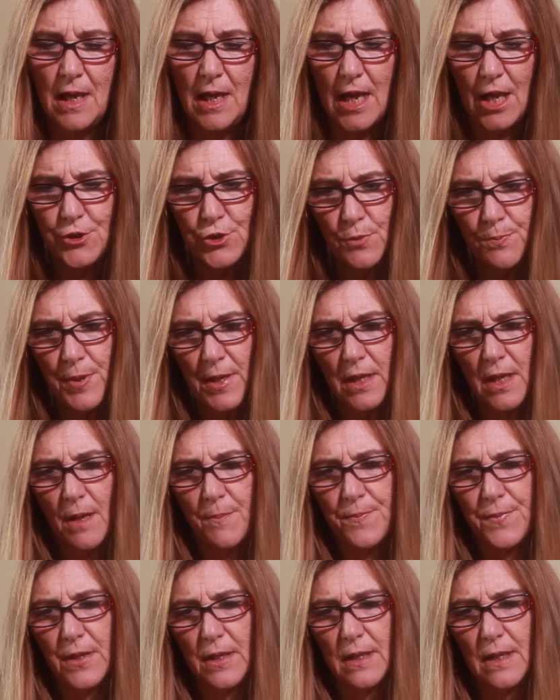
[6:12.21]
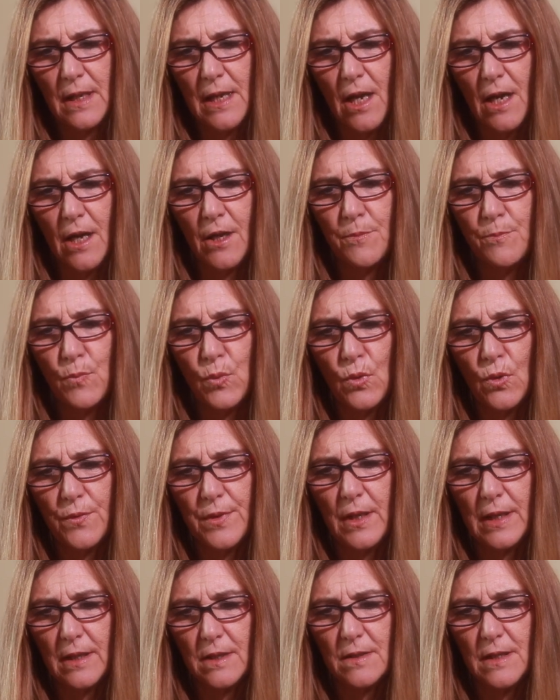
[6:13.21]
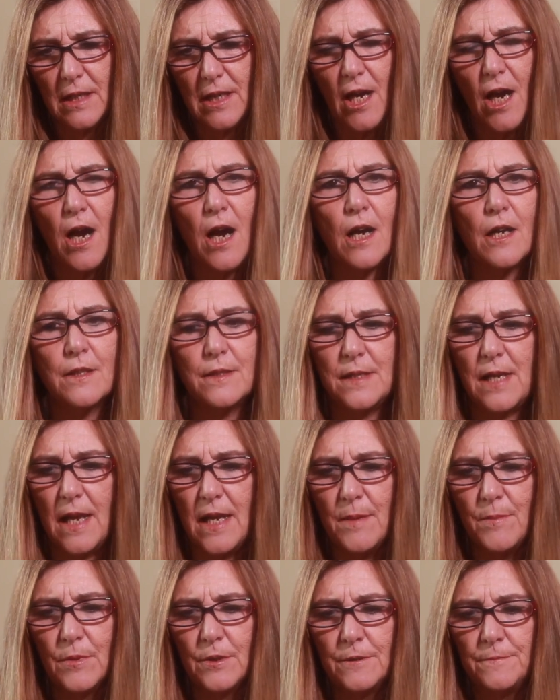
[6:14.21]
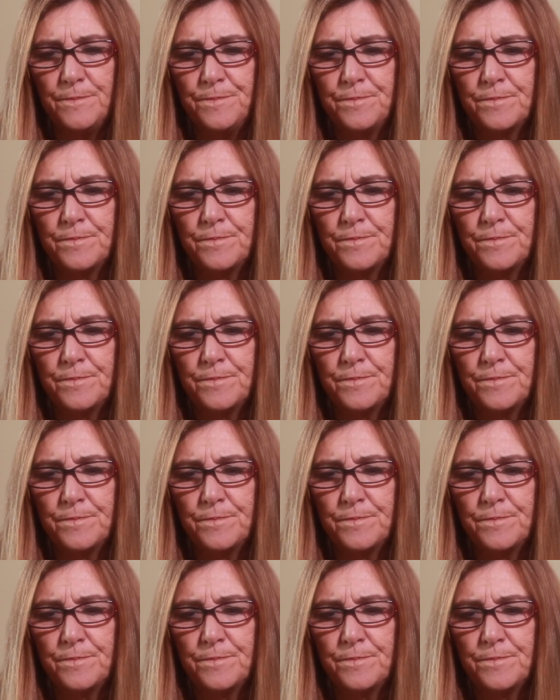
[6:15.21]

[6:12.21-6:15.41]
As you pick up the card table